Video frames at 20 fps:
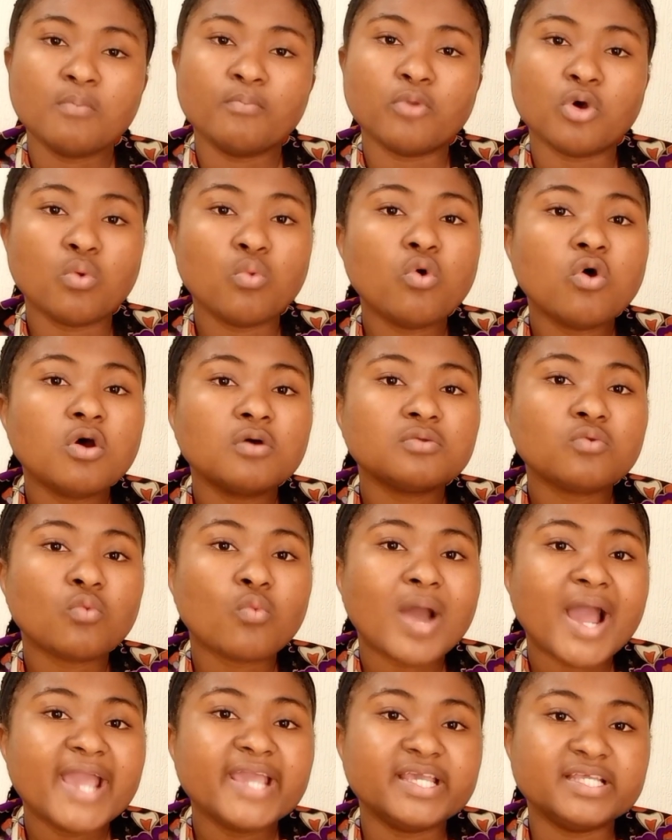But
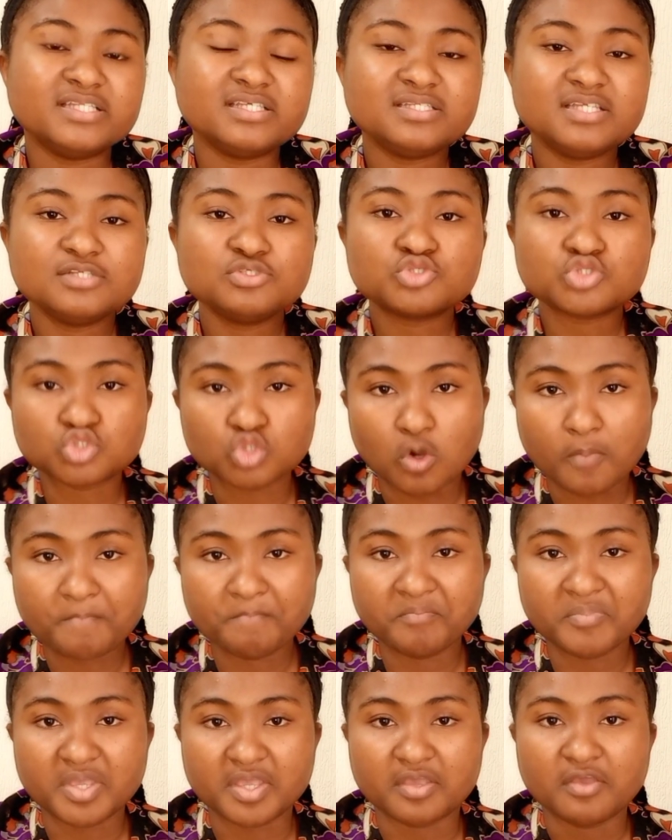why it didn't
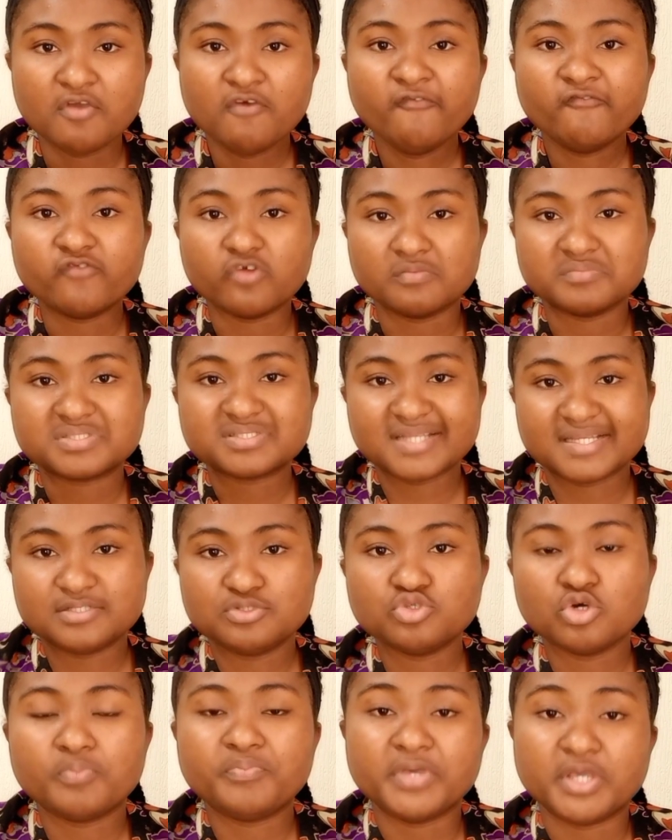stop me from
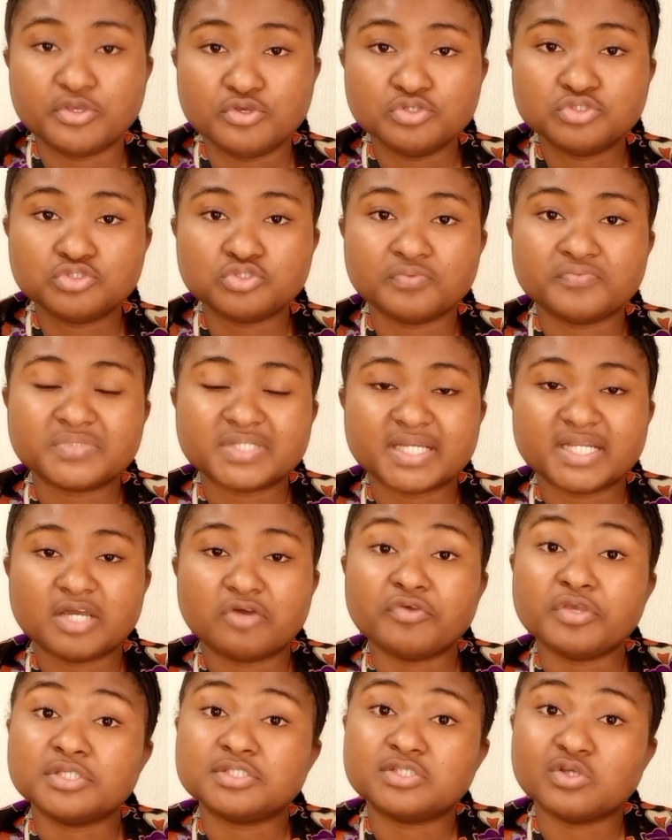starting up a YouTube
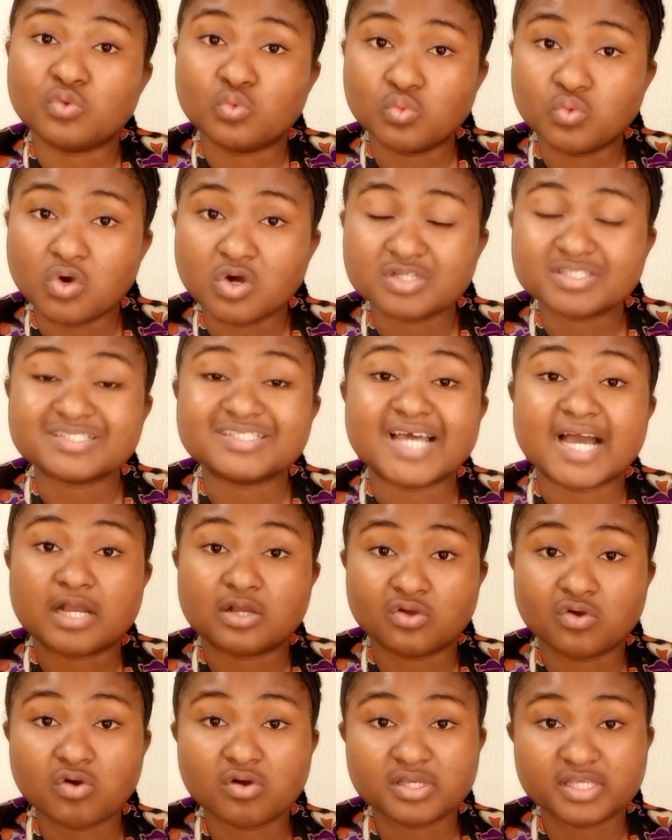channel is the word
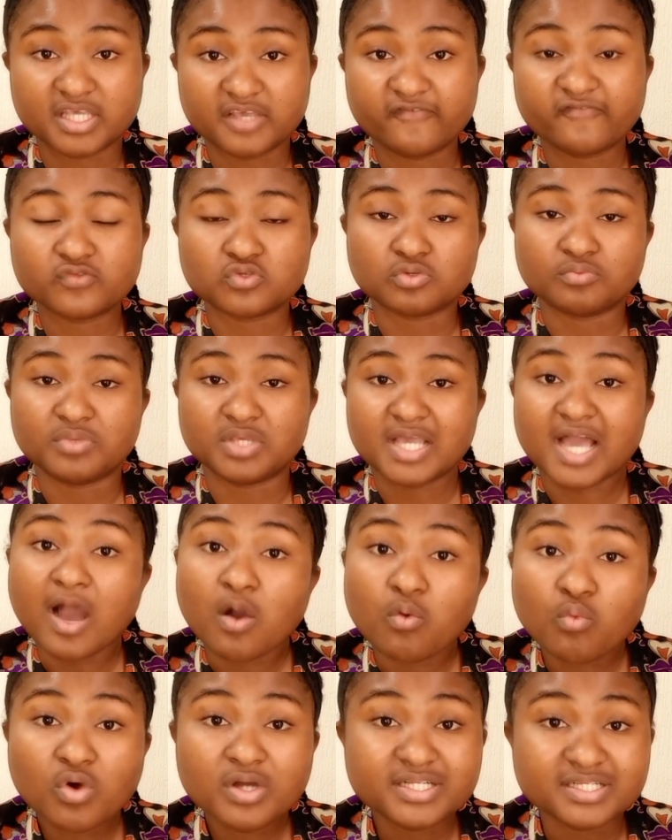that God gave to me.
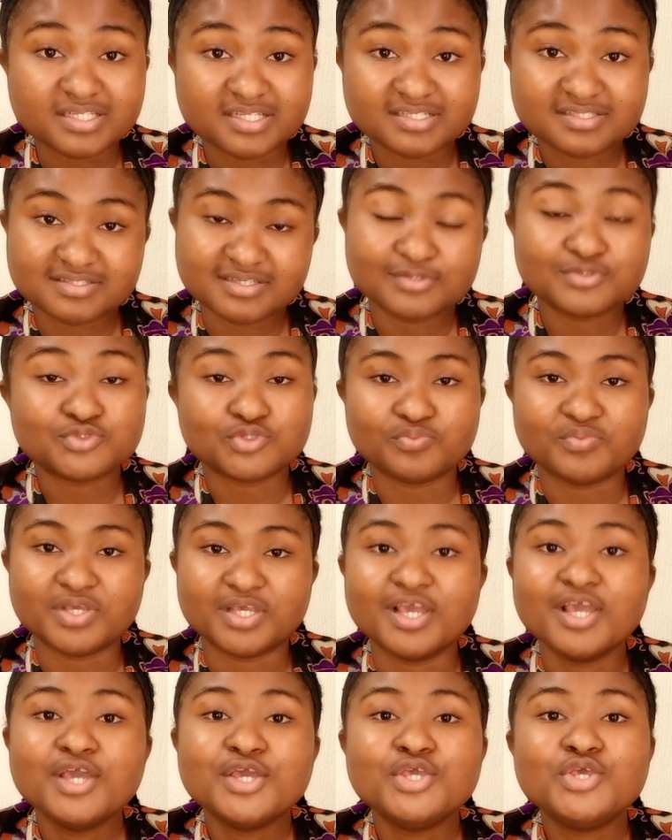And what did he say to
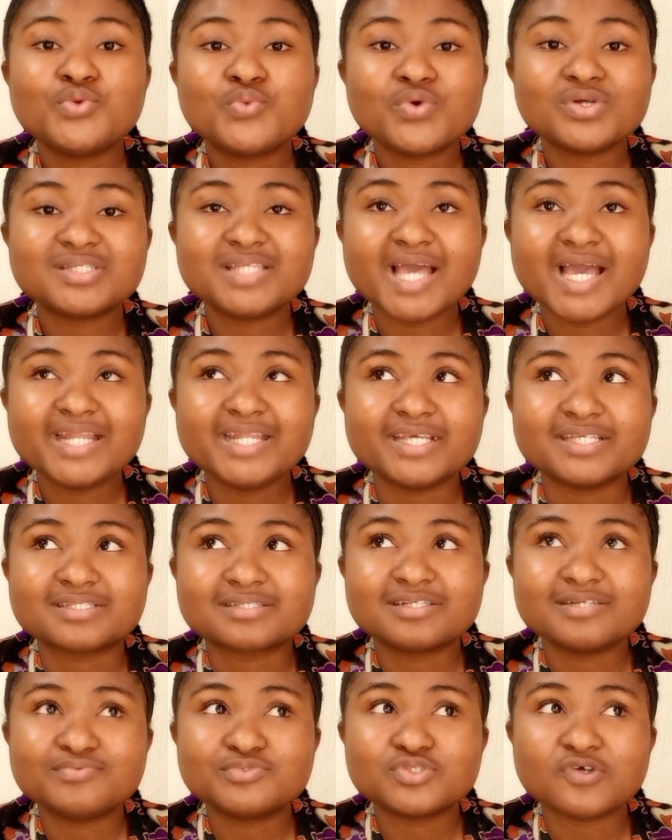me? He quoted a
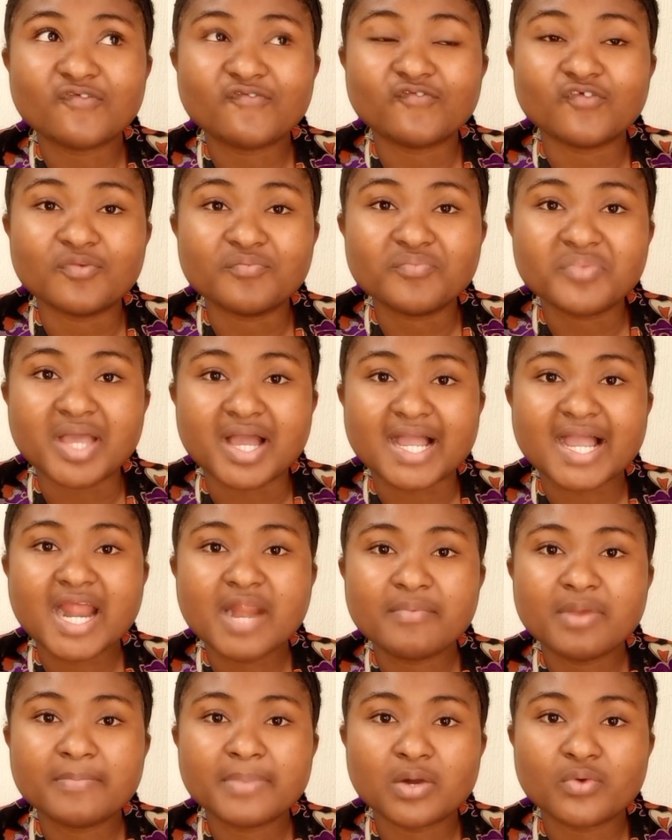scripture for me. I
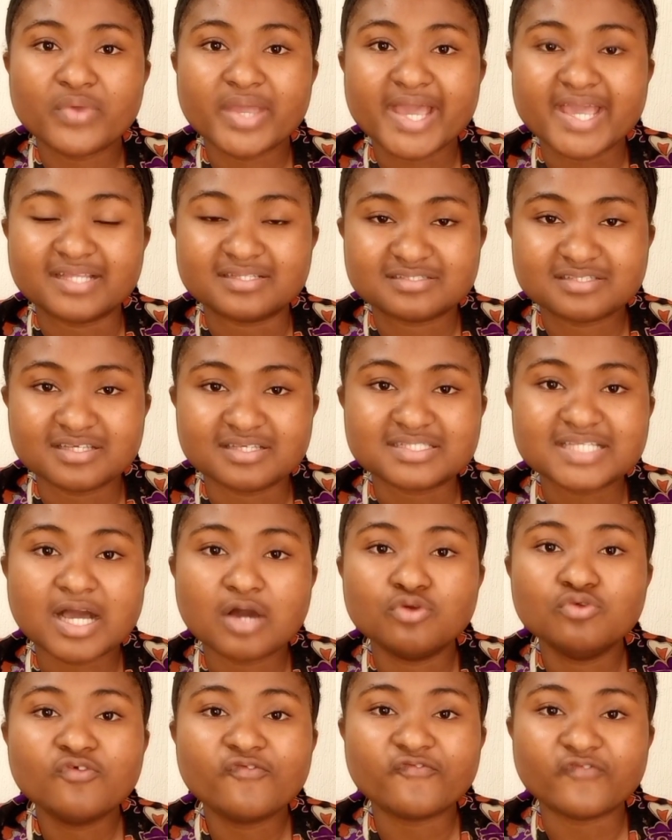can't remember where it is.
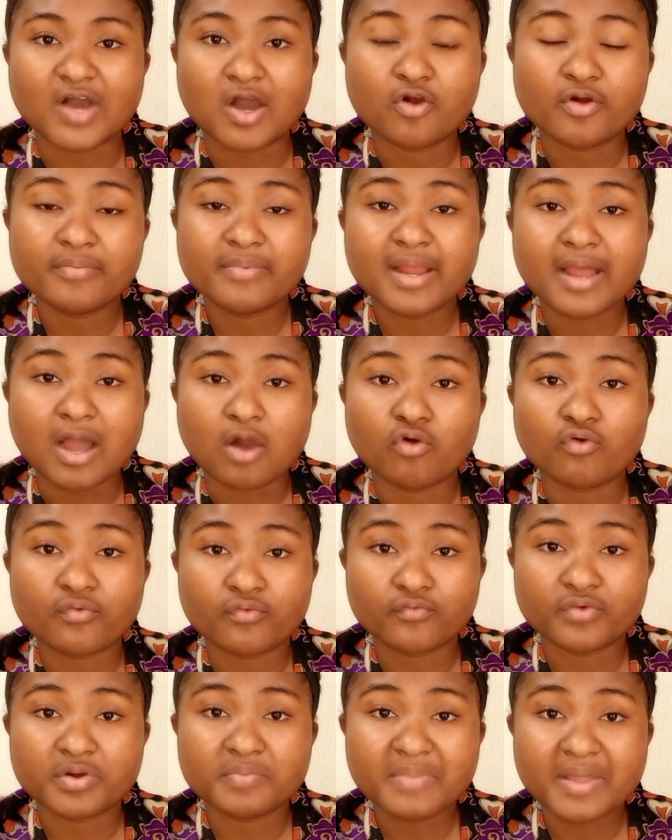I'll
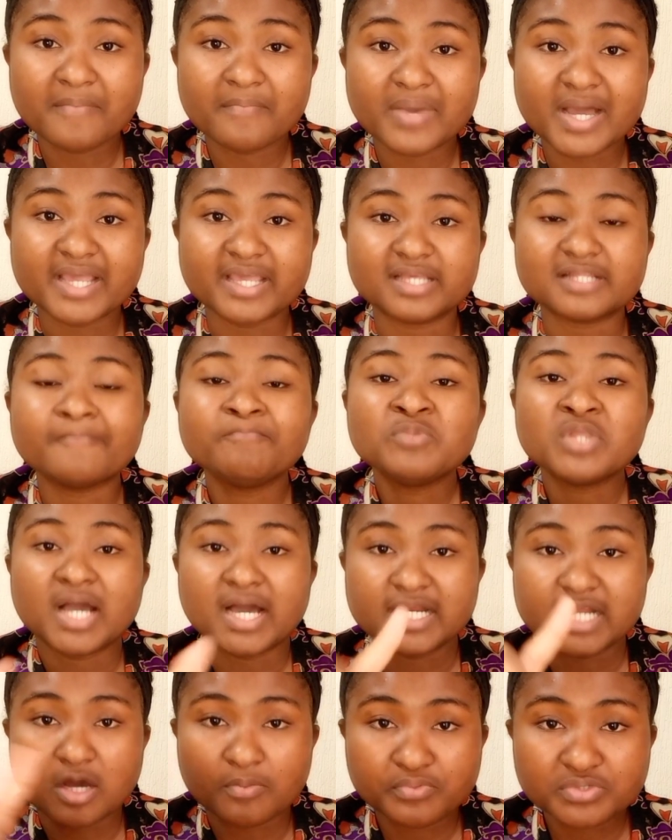remember it
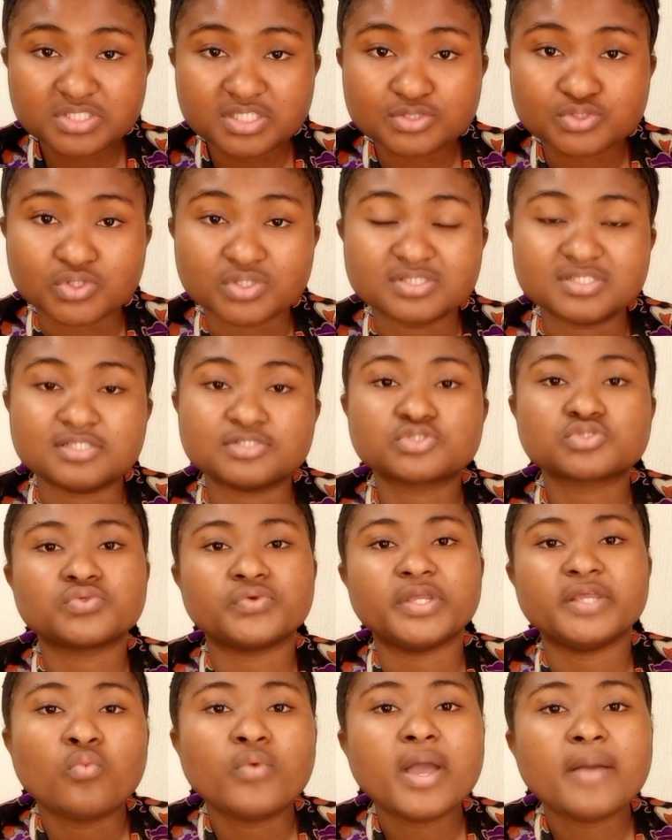and I'll put it on the
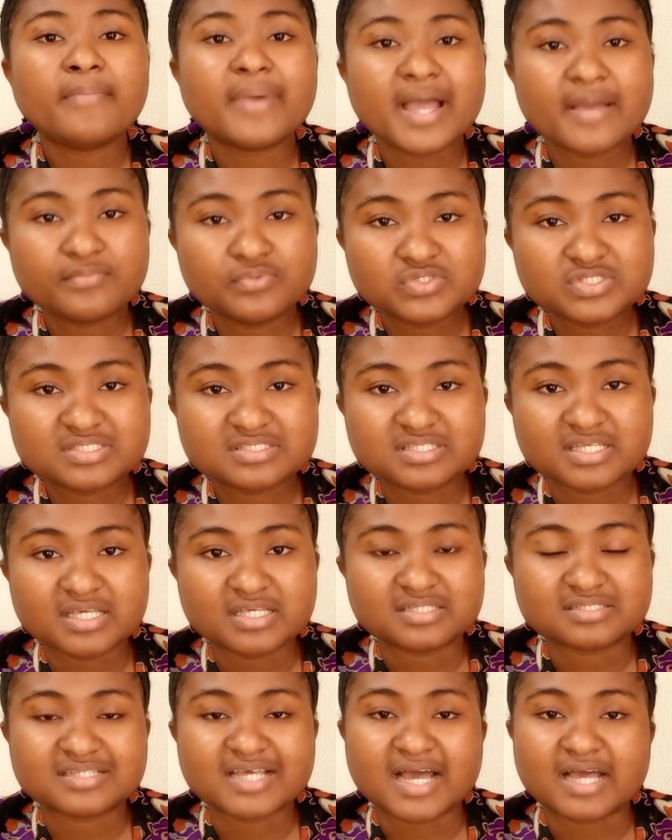screen. Where Bible
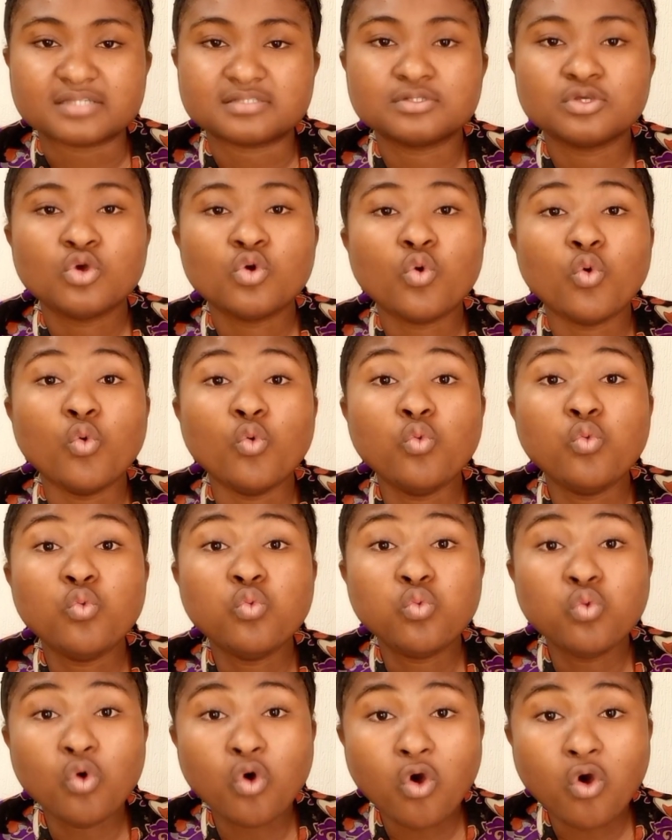says that,
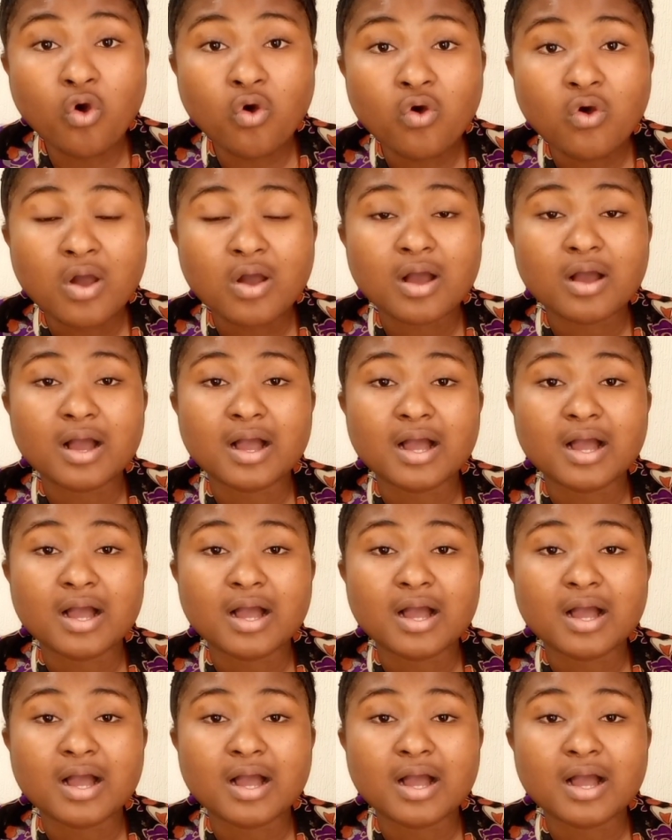woe